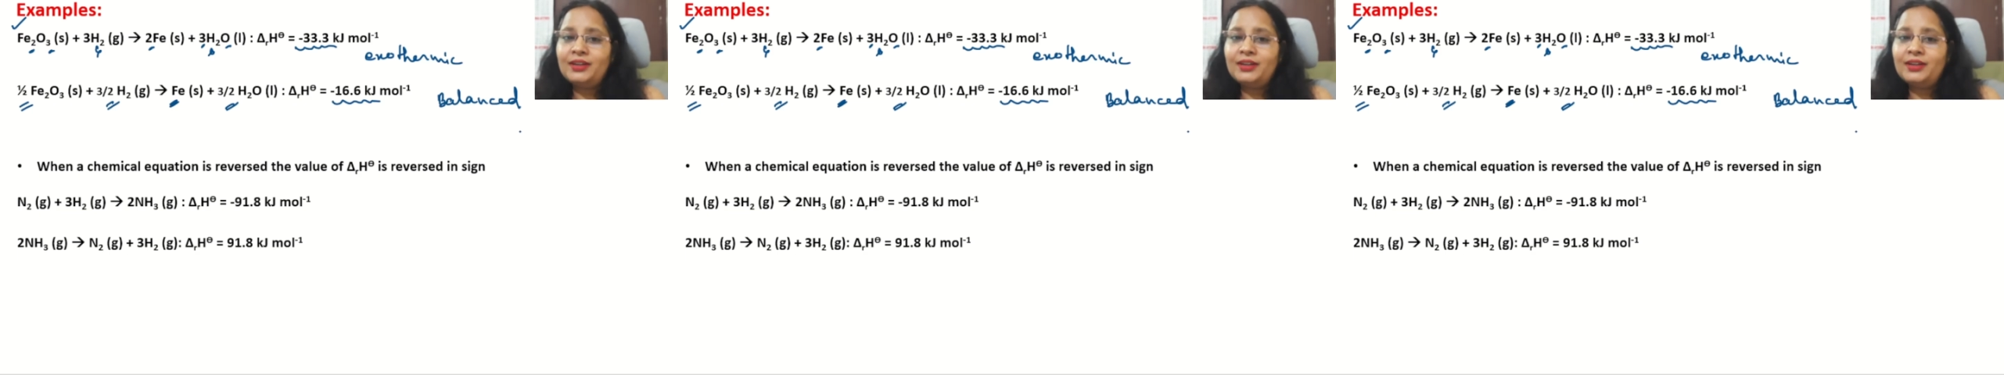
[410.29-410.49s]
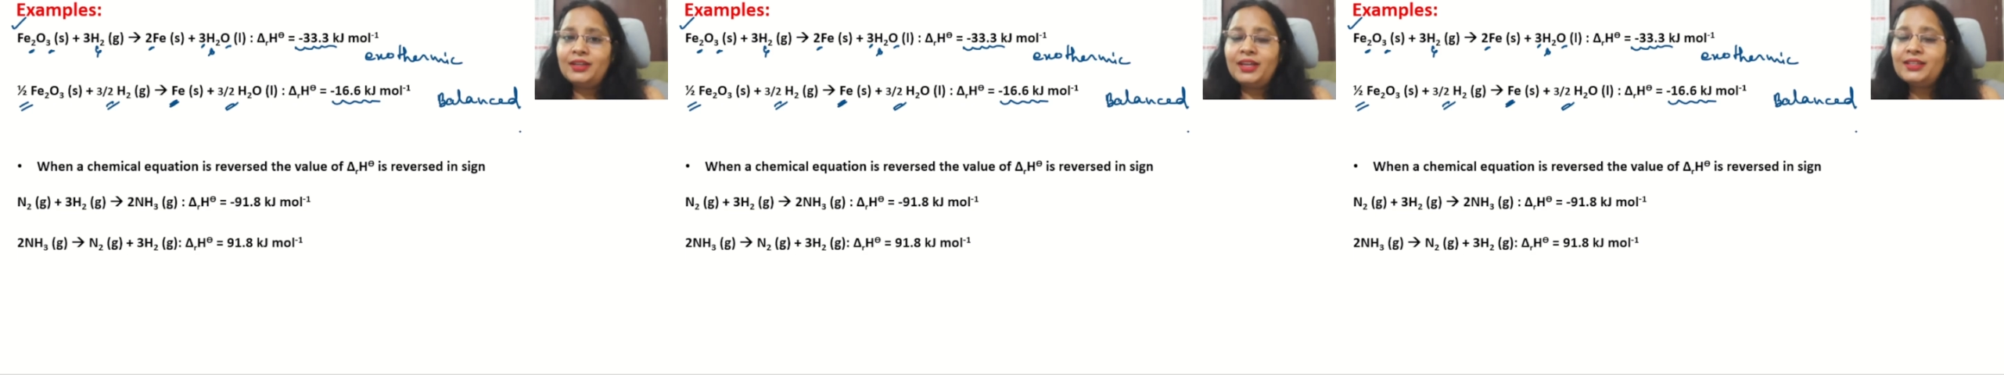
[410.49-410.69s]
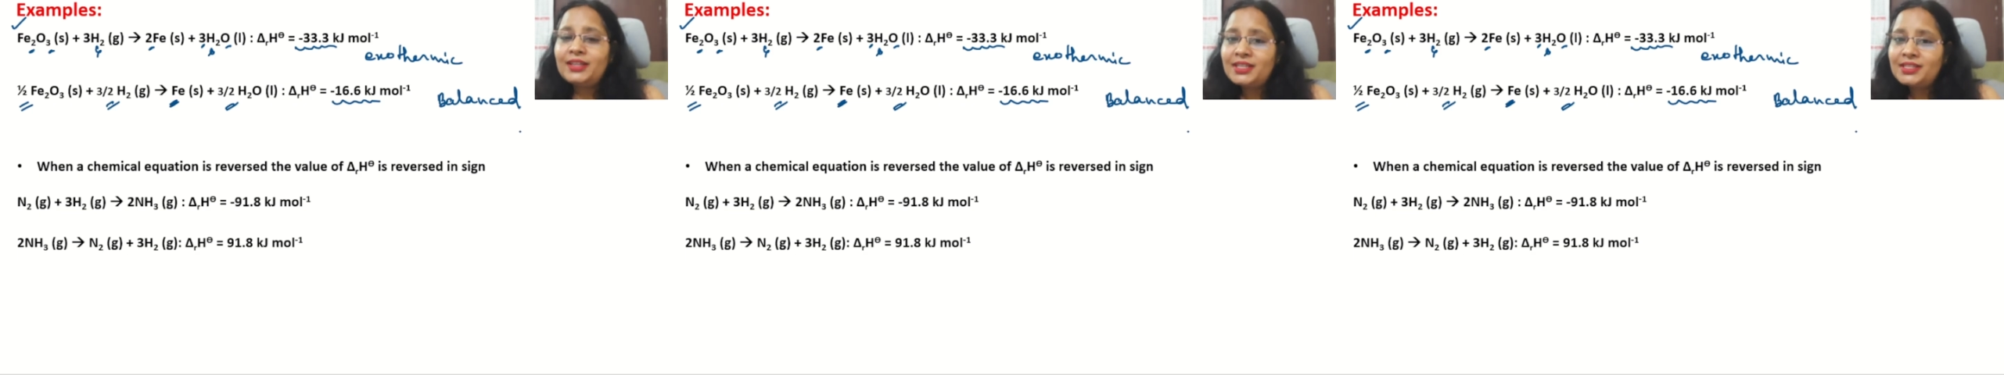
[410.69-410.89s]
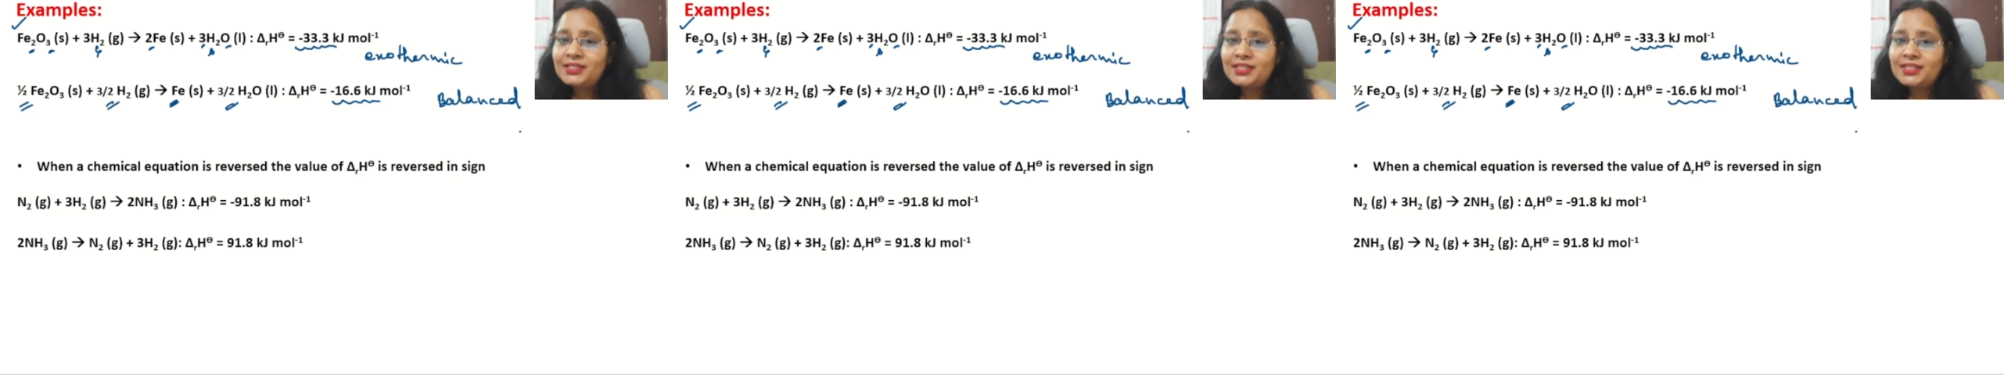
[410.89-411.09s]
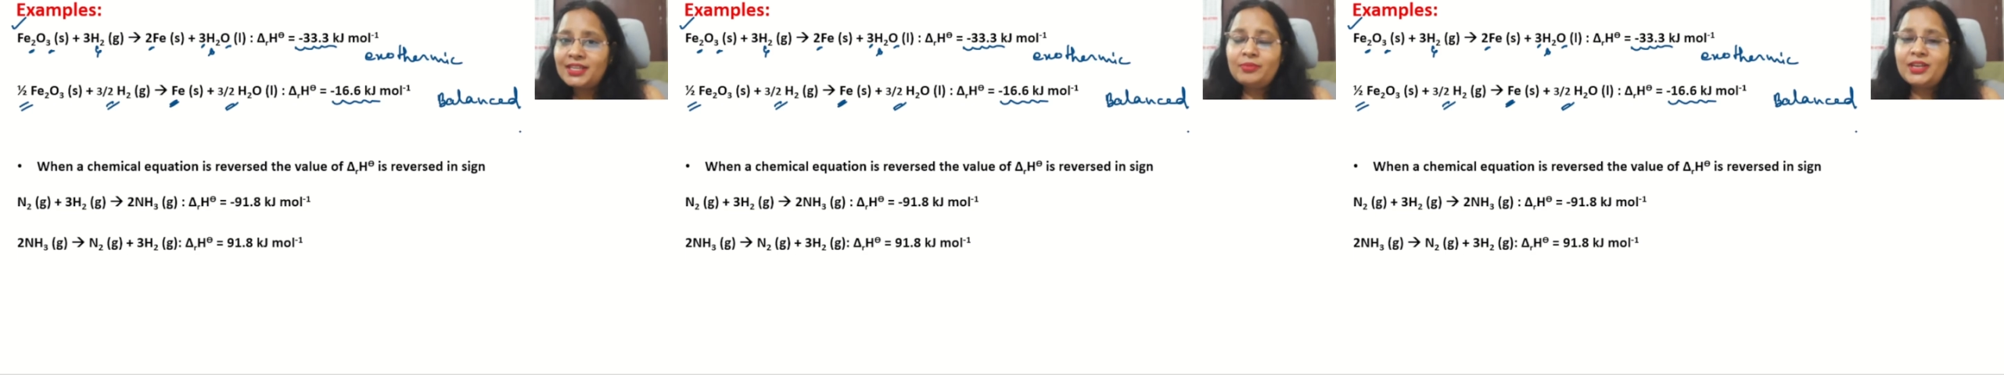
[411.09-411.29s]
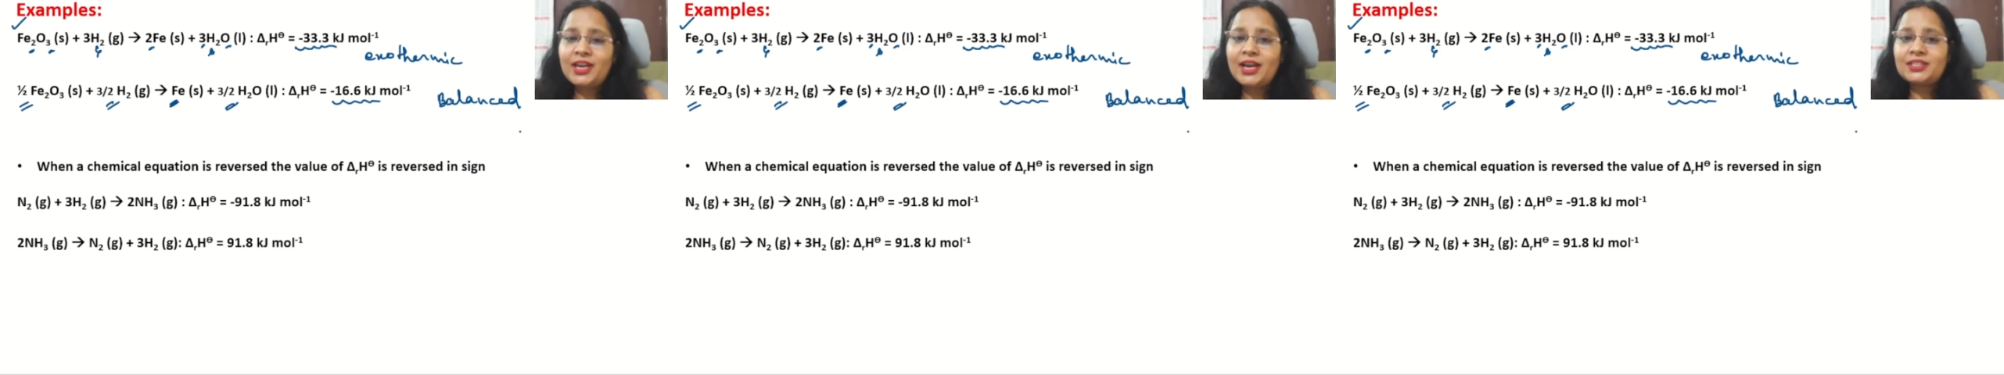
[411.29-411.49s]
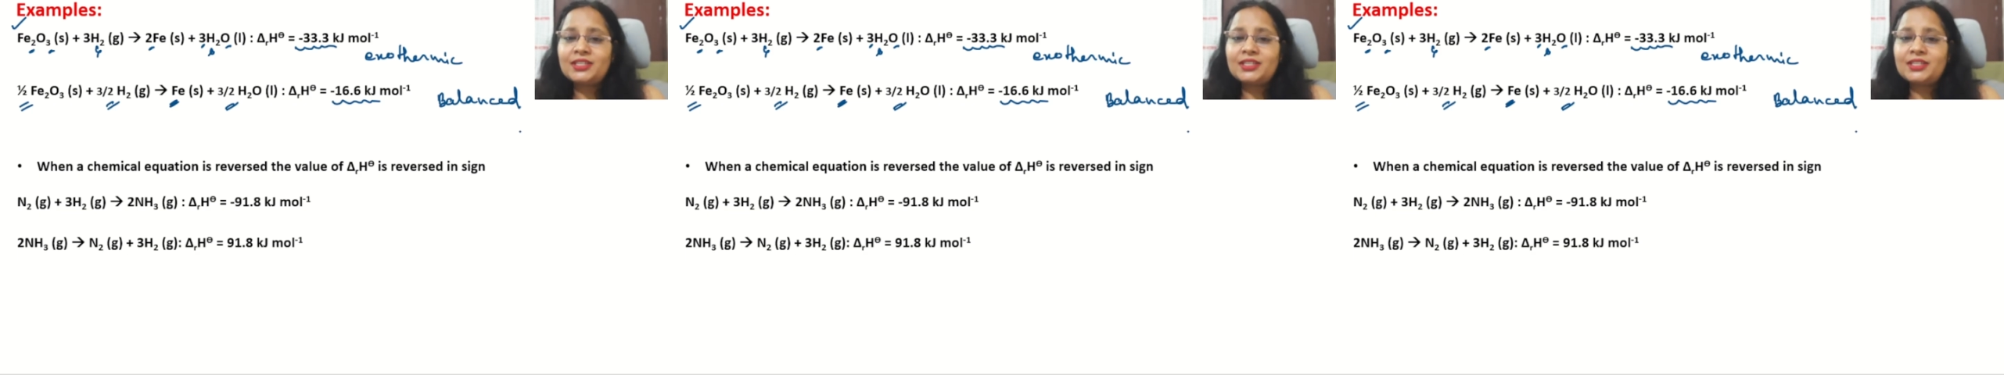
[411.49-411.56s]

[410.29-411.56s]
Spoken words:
in the same reaction,